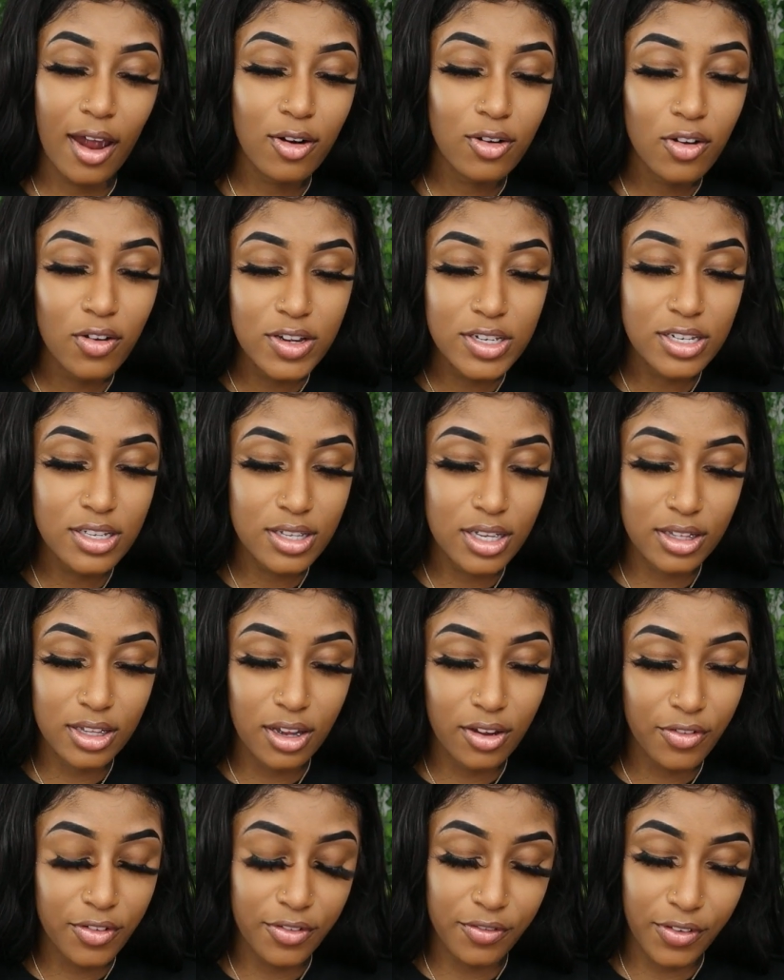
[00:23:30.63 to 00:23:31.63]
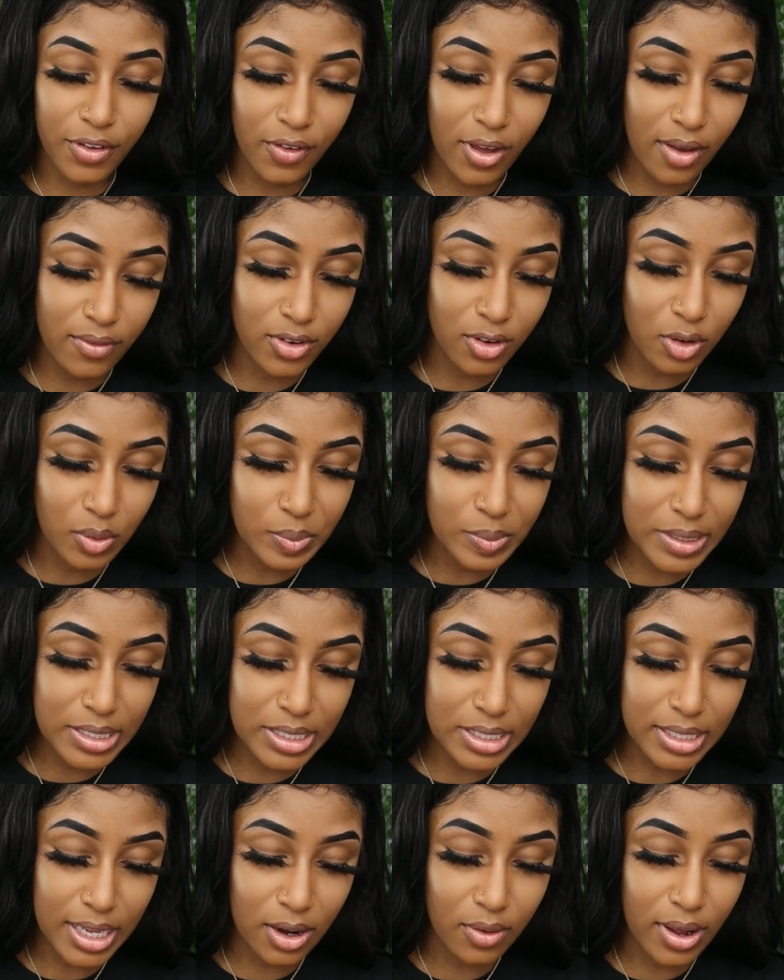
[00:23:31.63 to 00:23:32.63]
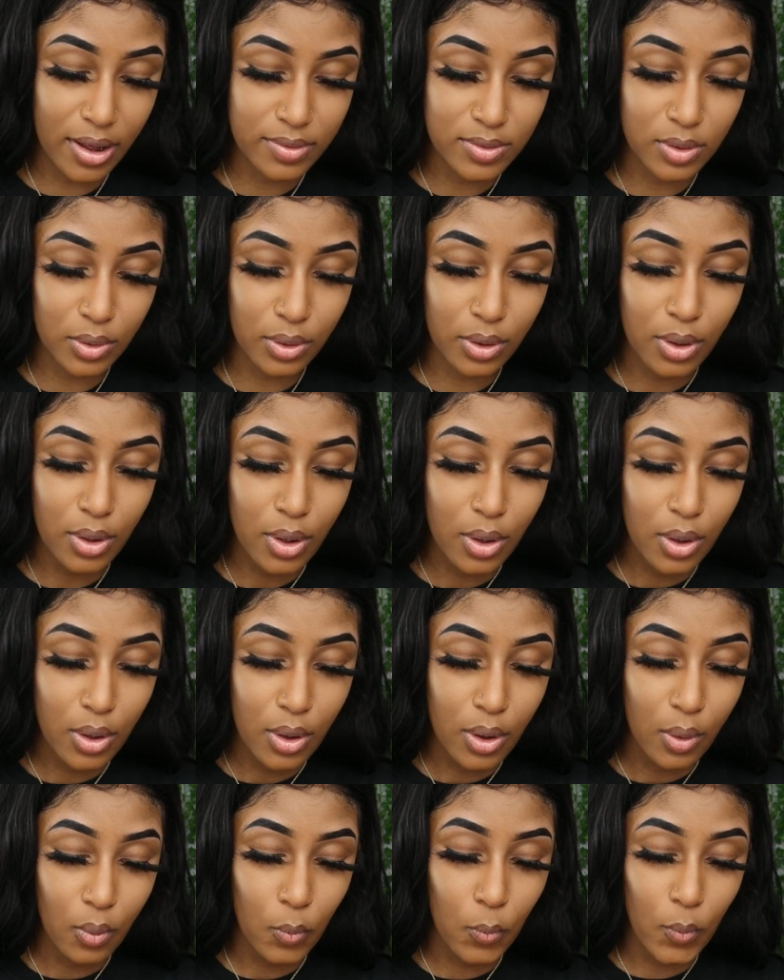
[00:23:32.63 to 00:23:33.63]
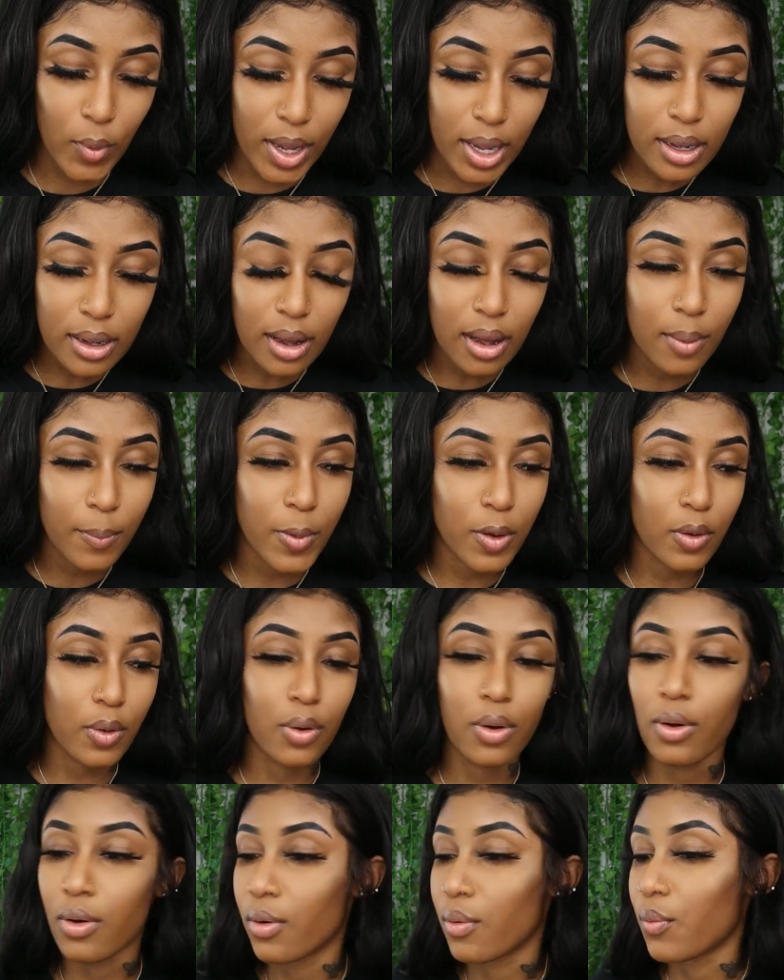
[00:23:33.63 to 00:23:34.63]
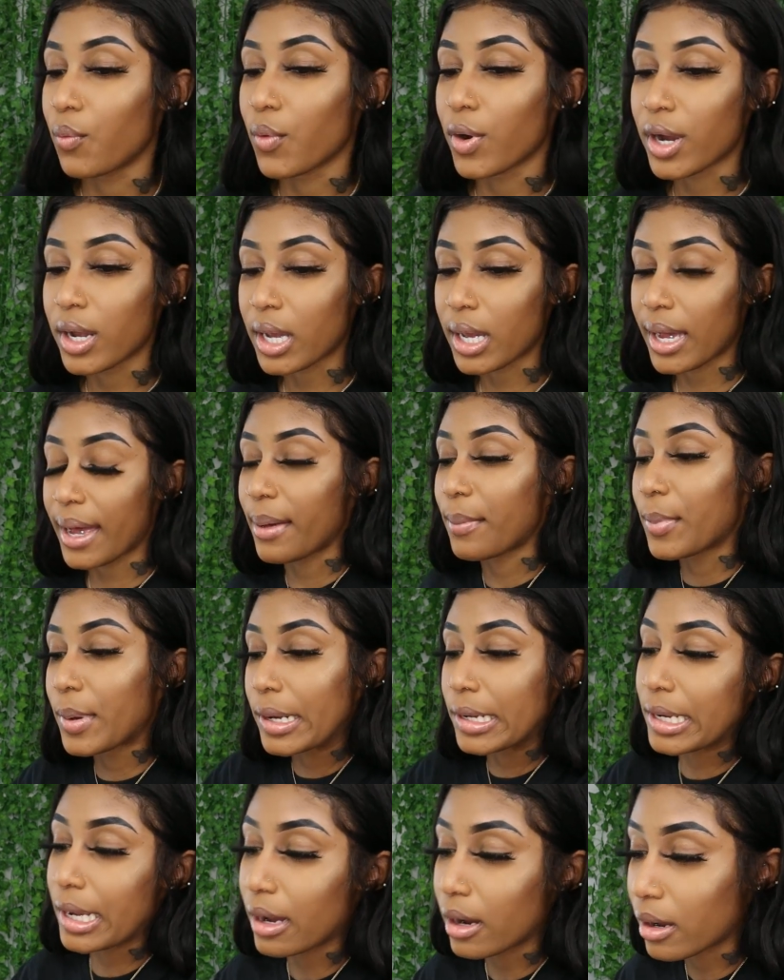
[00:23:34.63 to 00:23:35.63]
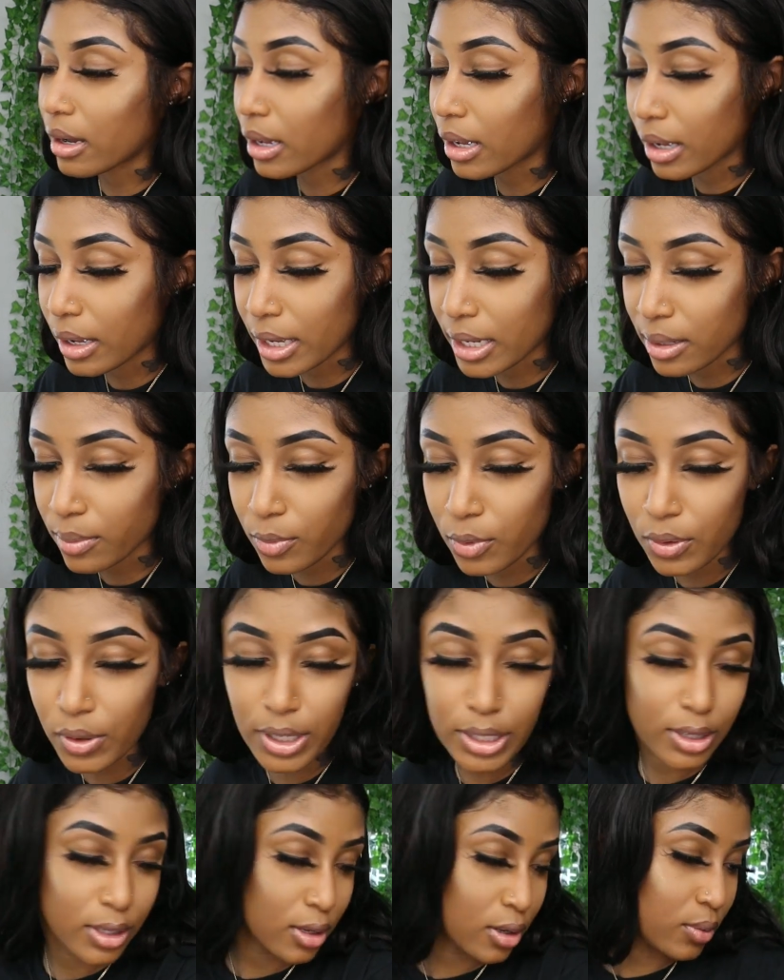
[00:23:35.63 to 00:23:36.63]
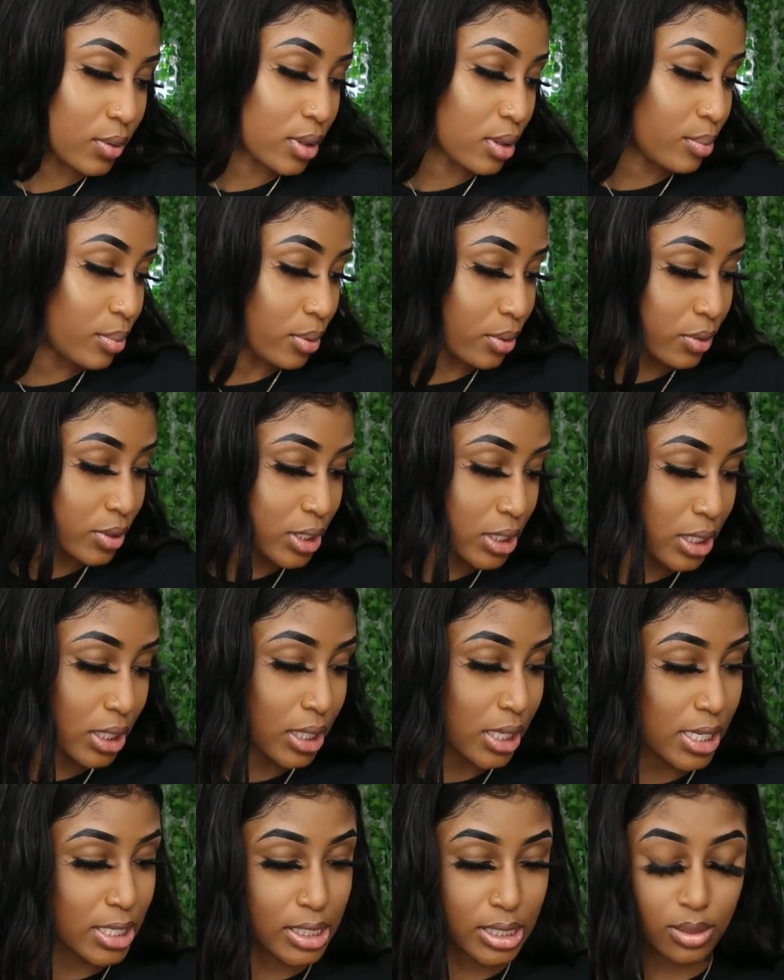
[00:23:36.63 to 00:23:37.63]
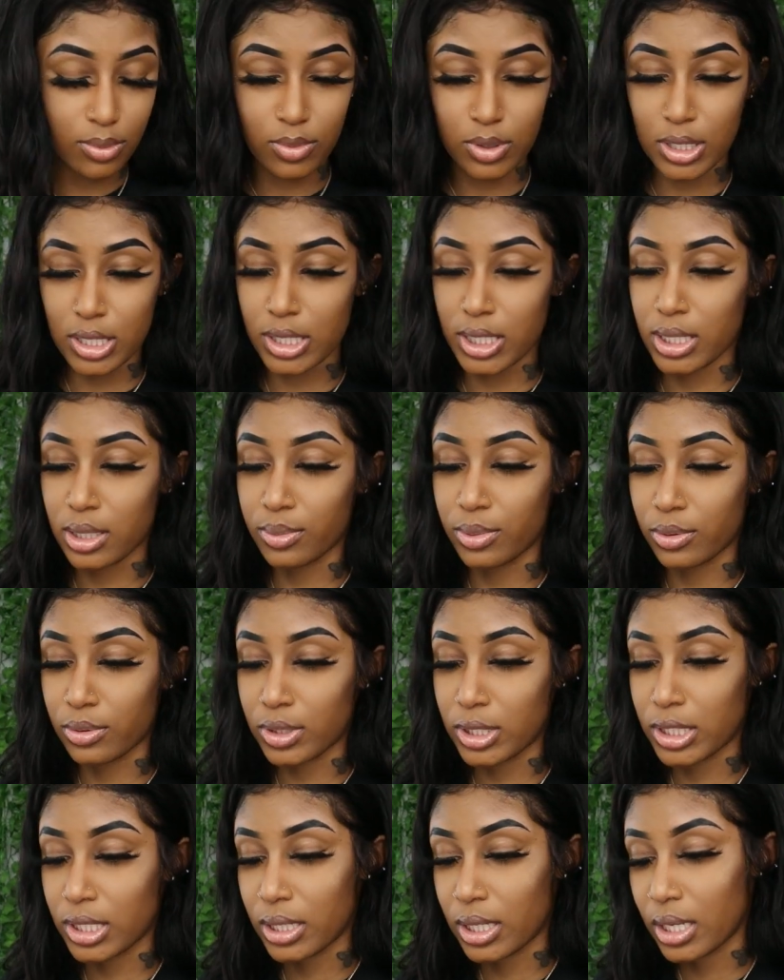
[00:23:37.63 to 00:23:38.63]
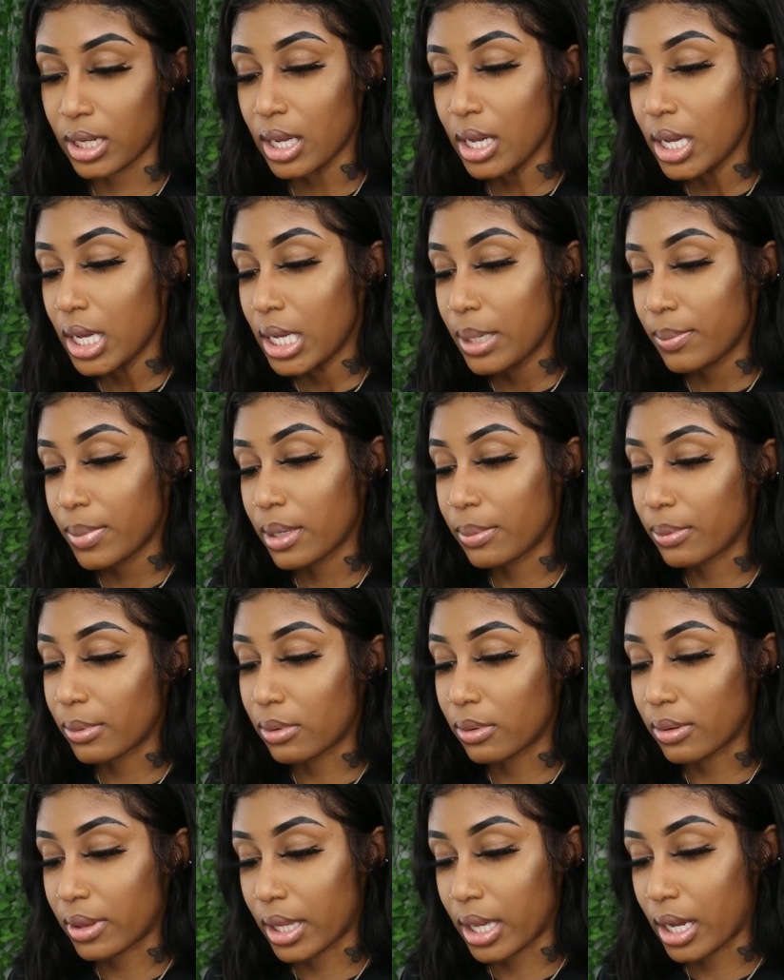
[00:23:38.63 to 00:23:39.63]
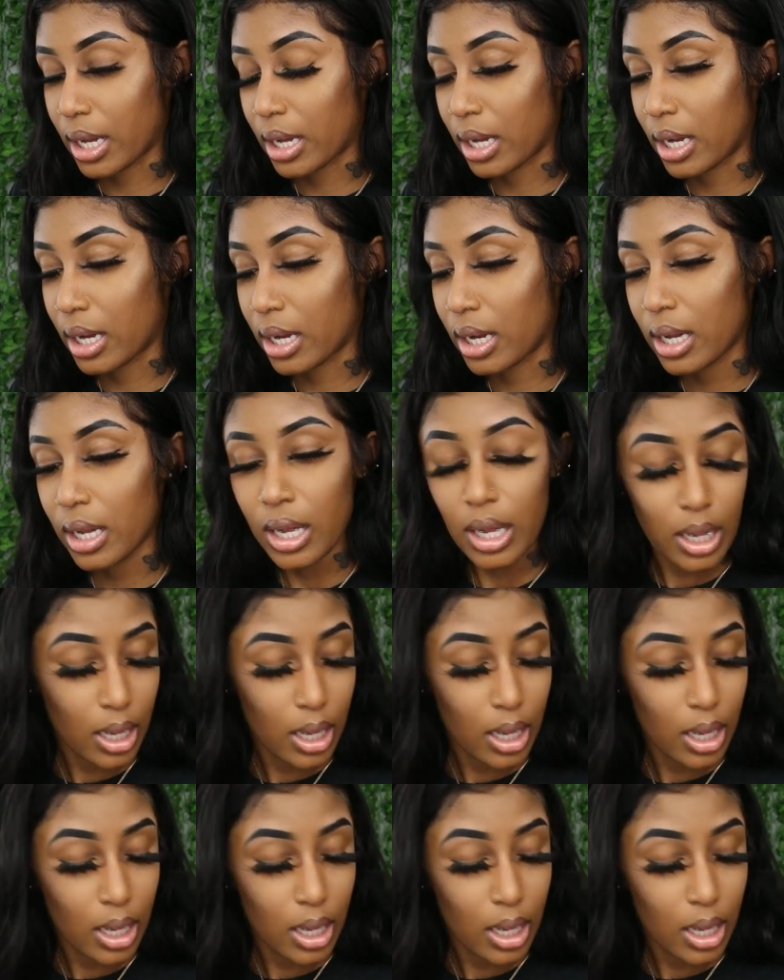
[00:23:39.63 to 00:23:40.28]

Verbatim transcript: I don't know, it's just a different feel having your own business. I don't have to wake up and go work at Panera anymore and deal with the bullshit customers and the bullshit people there.